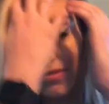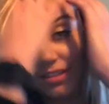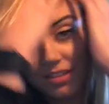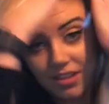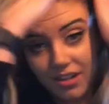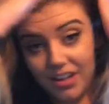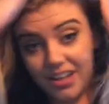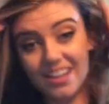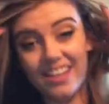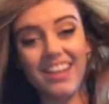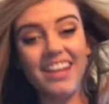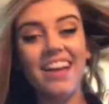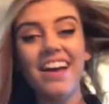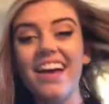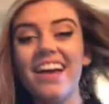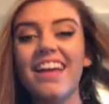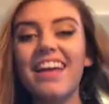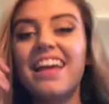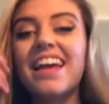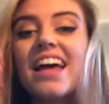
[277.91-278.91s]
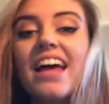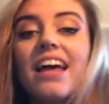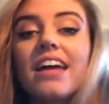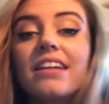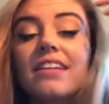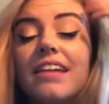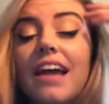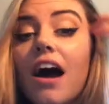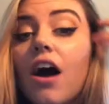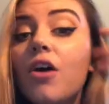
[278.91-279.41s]
sorry.
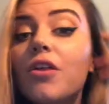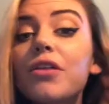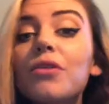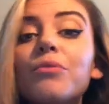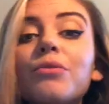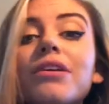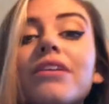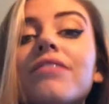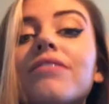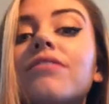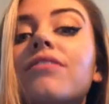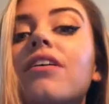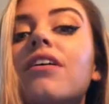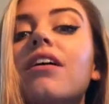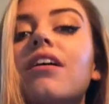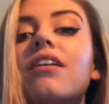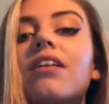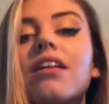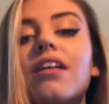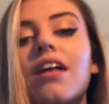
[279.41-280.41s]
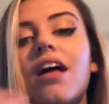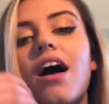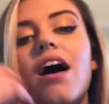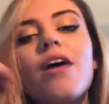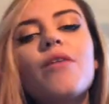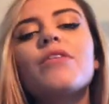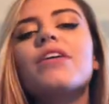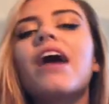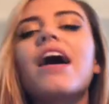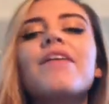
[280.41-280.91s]
Now that
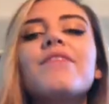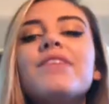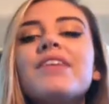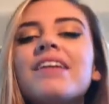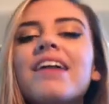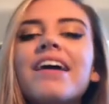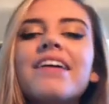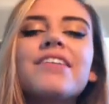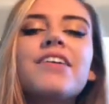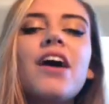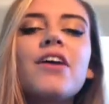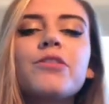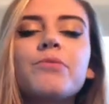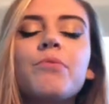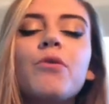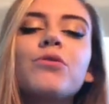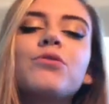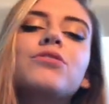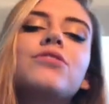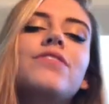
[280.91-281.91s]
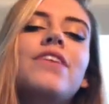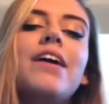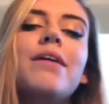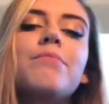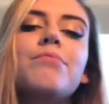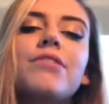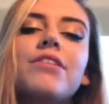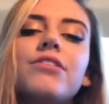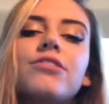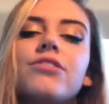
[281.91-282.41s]
I got most of it, I'm
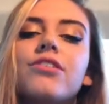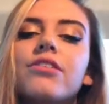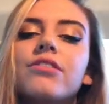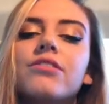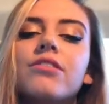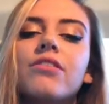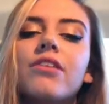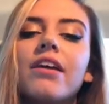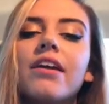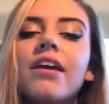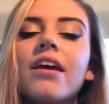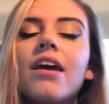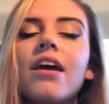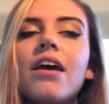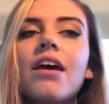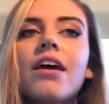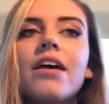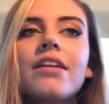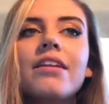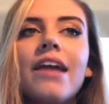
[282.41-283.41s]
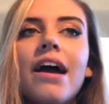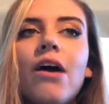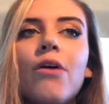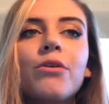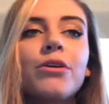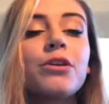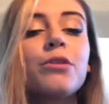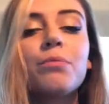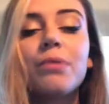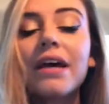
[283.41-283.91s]
pretty sure. So now
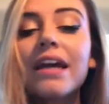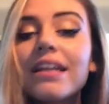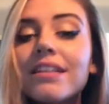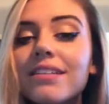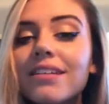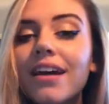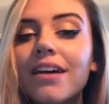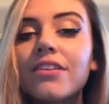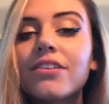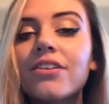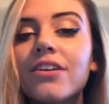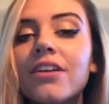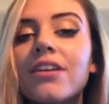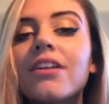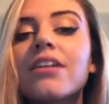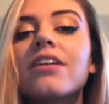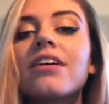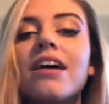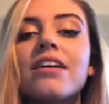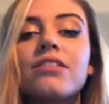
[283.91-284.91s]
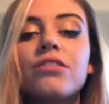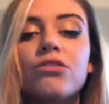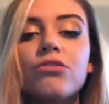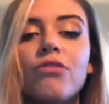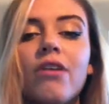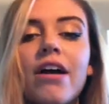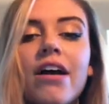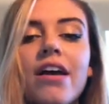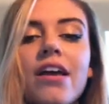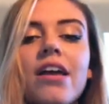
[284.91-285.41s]
we're gonna play it together as a
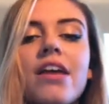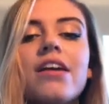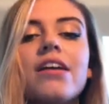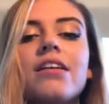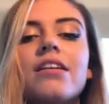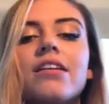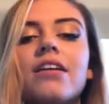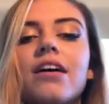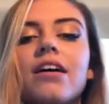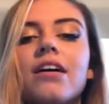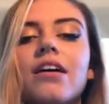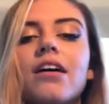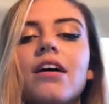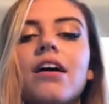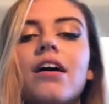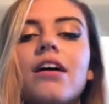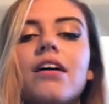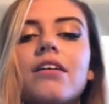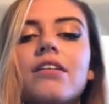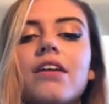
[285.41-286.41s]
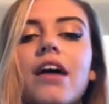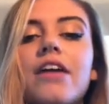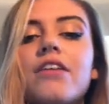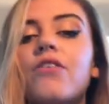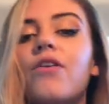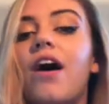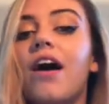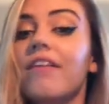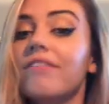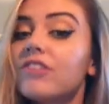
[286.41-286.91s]
duet, and I
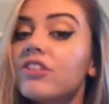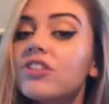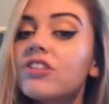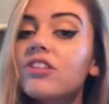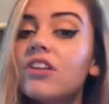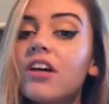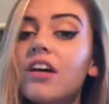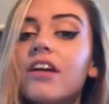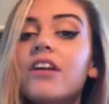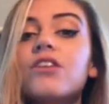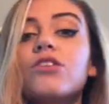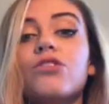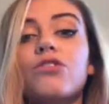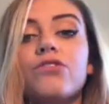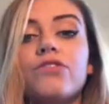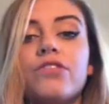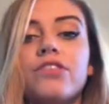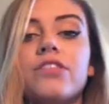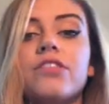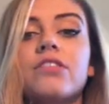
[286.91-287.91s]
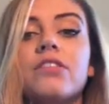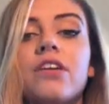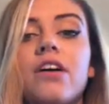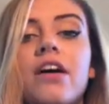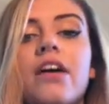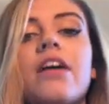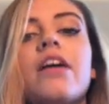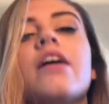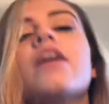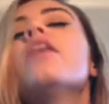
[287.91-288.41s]
know I've learned a lot, you've learned a
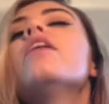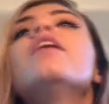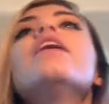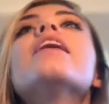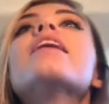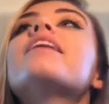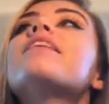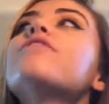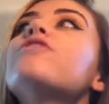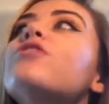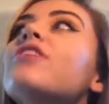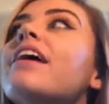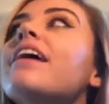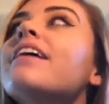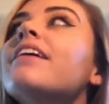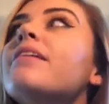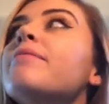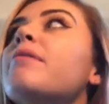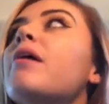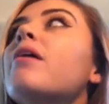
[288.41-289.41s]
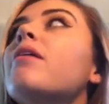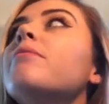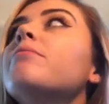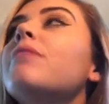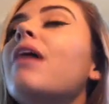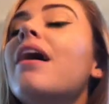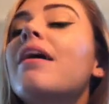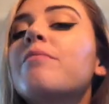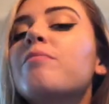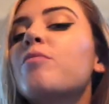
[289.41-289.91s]
lot, and if you can't keep
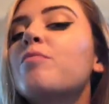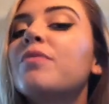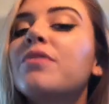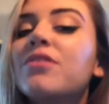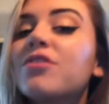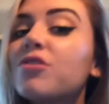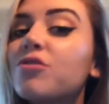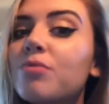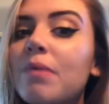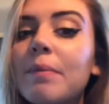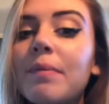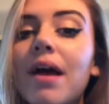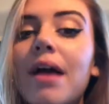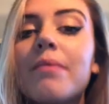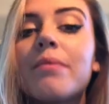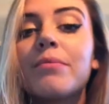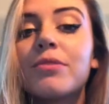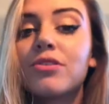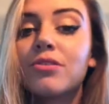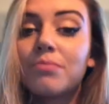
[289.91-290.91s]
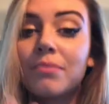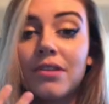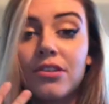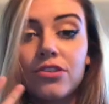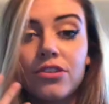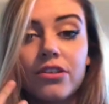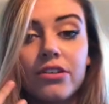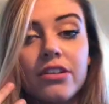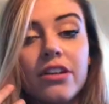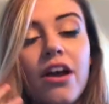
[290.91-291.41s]
up, just remember, I'm a music
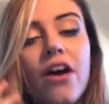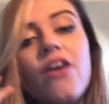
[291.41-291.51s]
major,